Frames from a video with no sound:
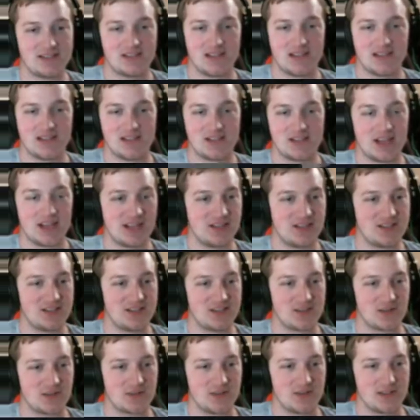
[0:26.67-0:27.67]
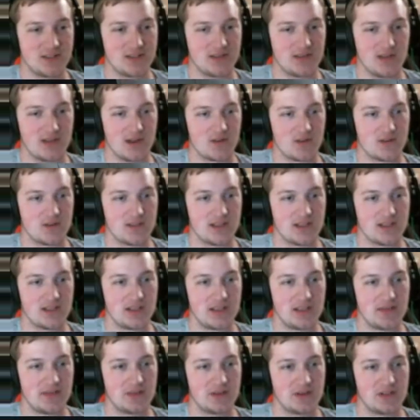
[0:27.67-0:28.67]
uh, challenges are really are really
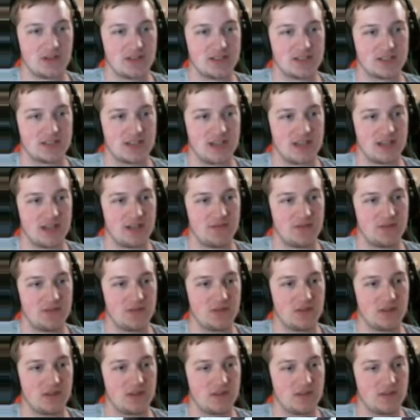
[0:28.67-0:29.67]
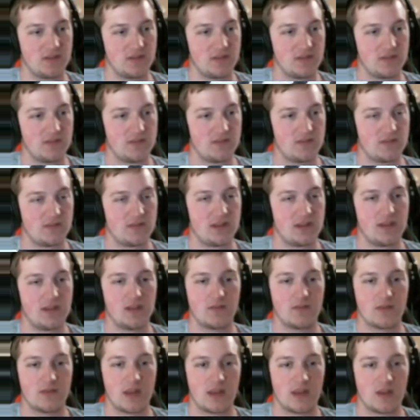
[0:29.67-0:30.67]
clever in design if you can think
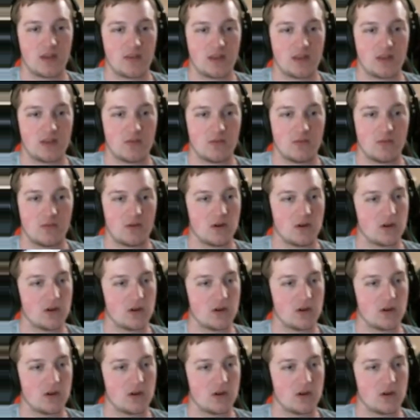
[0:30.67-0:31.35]
of how they work.